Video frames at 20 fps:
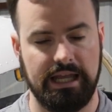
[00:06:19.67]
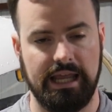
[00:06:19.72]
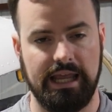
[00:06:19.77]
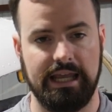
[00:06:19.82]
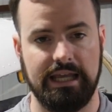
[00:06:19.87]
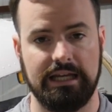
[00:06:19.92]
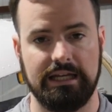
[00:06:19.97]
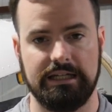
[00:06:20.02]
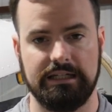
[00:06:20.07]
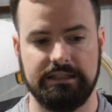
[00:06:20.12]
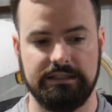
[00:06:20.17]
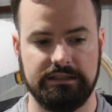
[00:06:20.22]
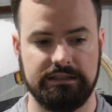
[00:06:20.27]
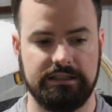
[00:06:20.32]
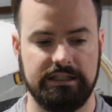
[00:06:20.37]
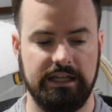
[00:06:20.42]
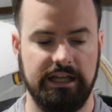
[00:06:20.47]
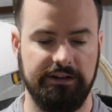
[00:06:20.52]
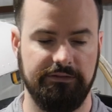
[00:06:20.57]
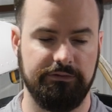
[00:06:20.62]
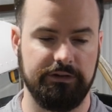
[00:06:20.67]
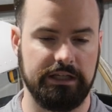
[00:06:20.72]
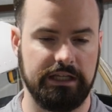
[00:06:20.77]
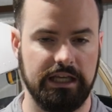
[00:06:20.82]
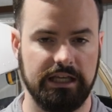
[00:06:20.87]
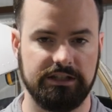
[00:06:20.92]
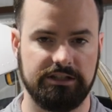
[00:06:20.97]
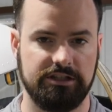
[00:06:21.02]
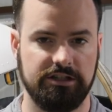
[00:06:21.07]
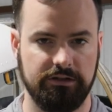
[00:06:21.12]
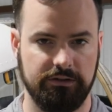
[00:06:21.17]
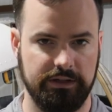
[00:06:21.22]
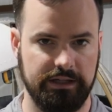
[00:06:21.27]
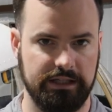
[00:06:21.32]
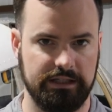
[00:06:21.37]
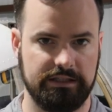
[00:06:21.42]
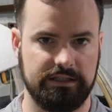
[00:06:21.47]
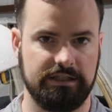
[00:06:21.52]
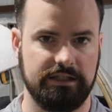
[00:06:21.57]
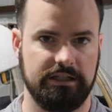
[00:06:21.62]
and if we get to
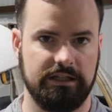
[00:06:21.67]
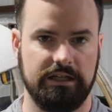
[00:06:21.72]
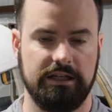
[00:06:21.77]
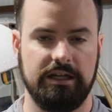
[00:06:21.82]
it,